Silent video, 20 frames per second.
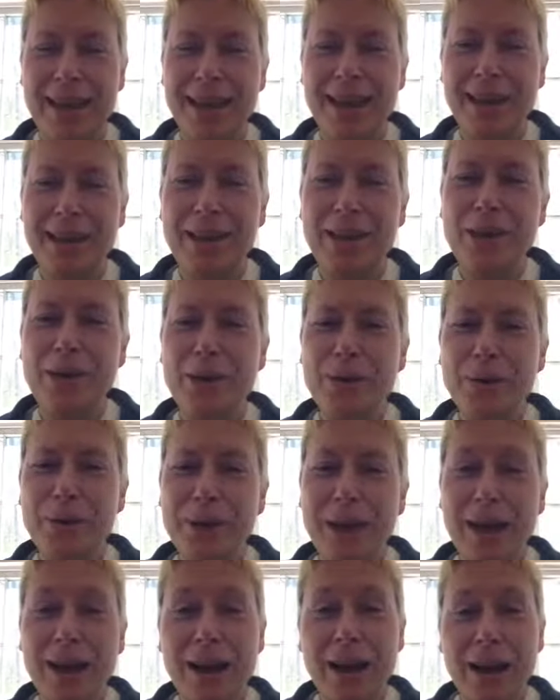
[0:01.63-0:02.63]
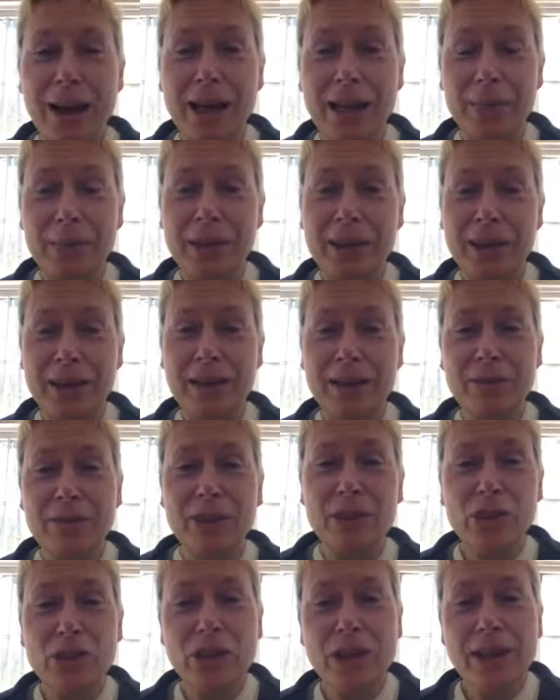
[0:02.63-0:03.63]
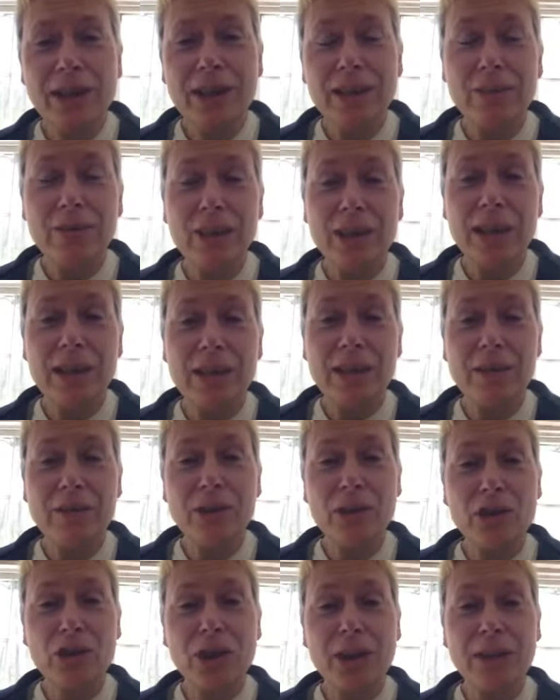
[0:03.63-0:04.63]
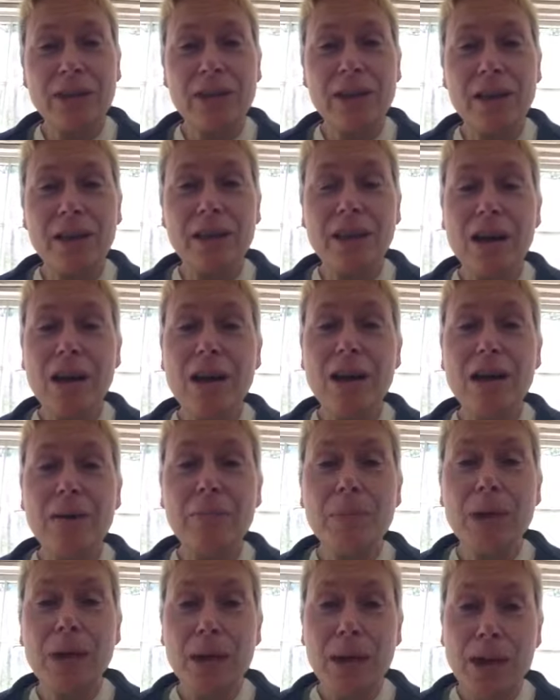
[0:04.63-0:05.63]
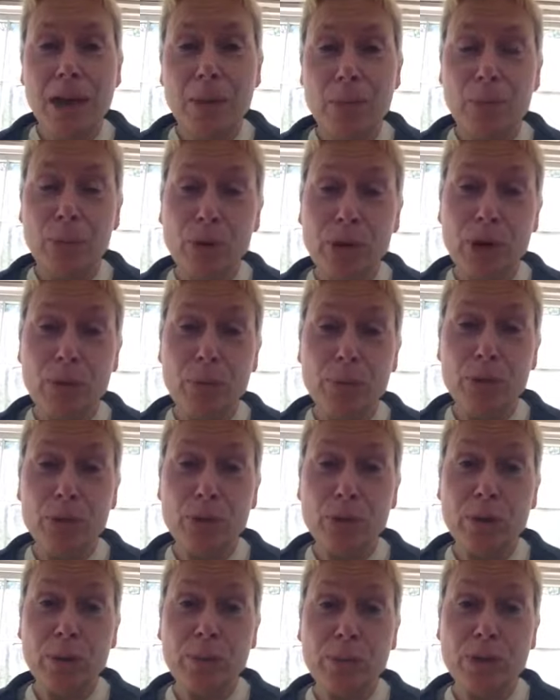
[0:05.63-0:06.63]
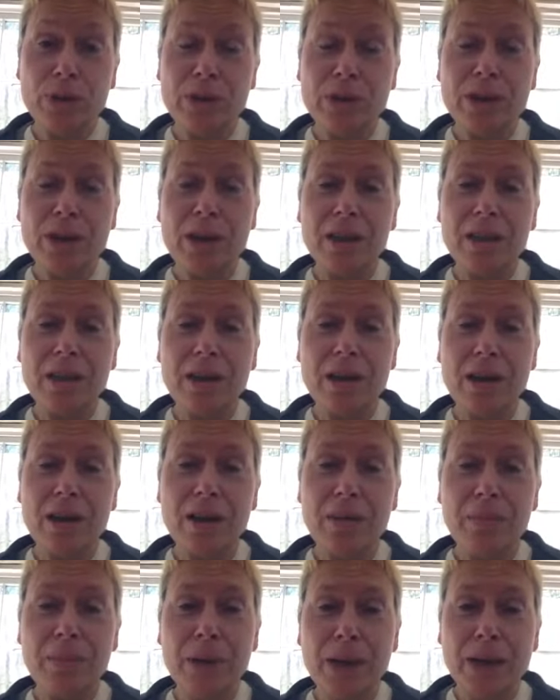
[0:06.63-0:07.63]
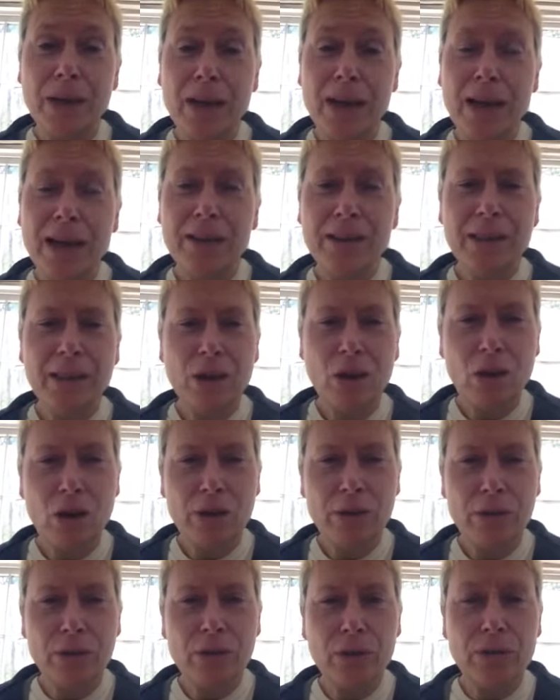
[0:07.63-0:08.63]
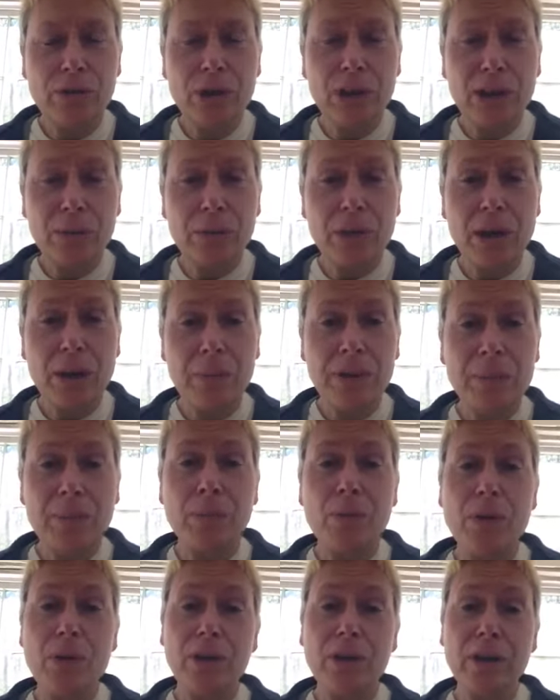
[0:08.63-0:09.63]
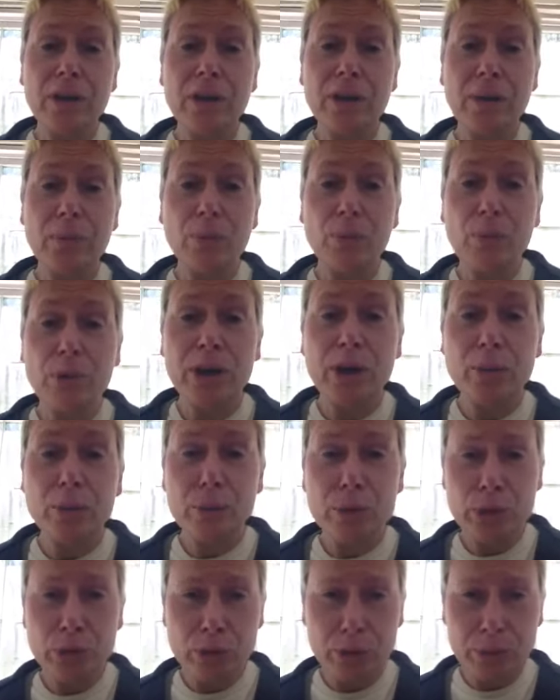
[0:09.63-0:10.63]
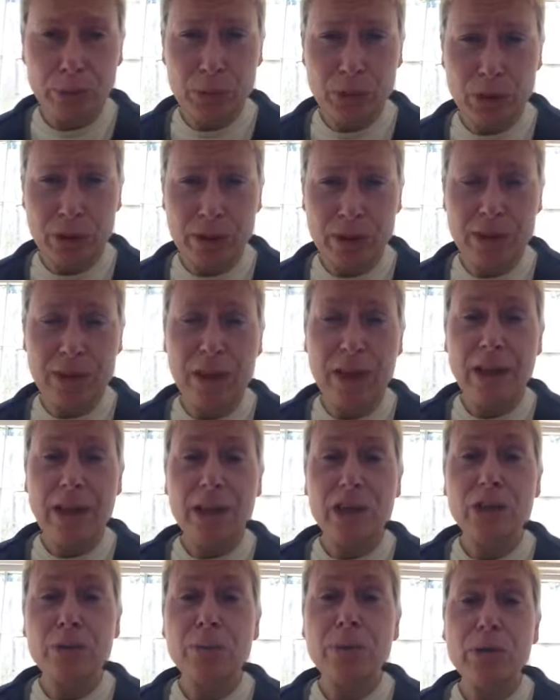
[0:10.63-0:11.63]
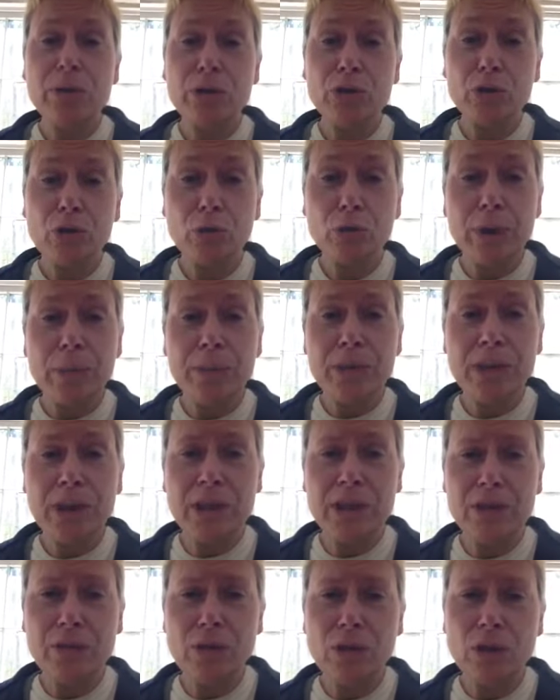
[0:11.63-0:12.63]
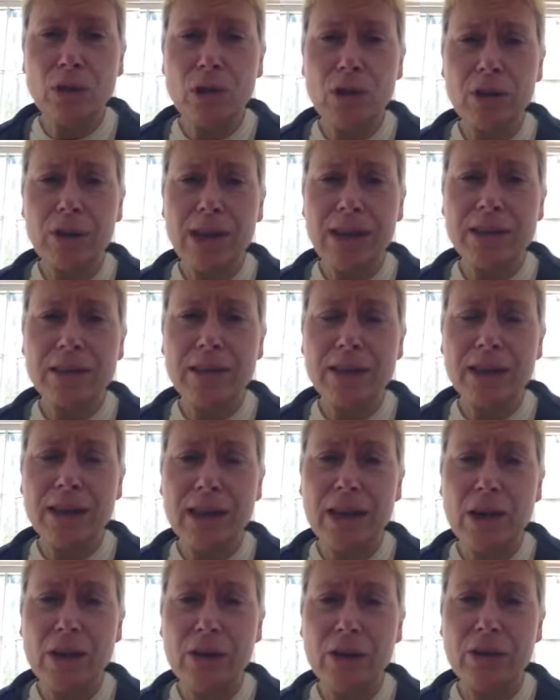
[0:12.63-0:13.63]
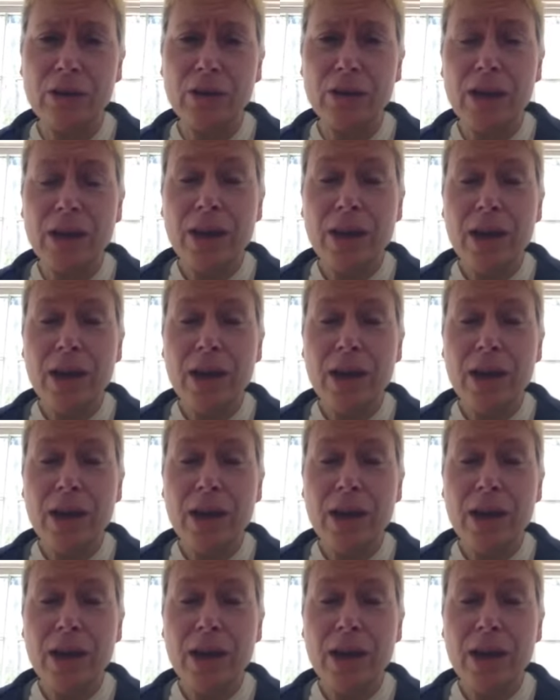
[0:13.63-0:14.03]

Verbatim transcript: Hello, I am Kate Loving Shenk of KateLovingShenk.com, PrayerPrescriptions.com, and the author of the upcoming book, Prayer Prescriptions Spiritual Remedies for Long Lasting Health.